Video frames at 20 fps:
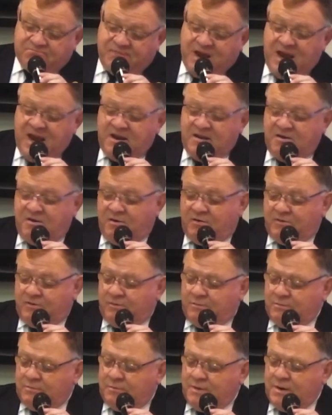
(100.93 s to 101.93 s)
8
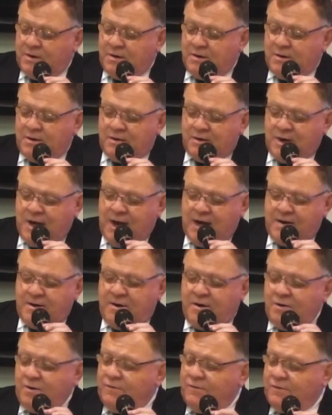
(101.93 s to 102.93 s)
years, 9
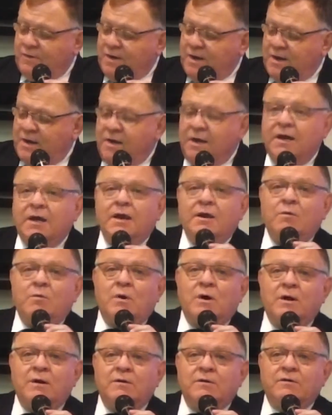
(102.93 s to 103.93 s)
years, and he
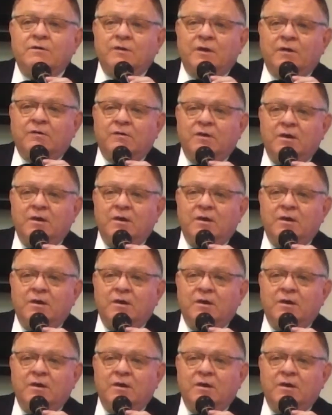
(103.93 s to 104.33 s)
won 6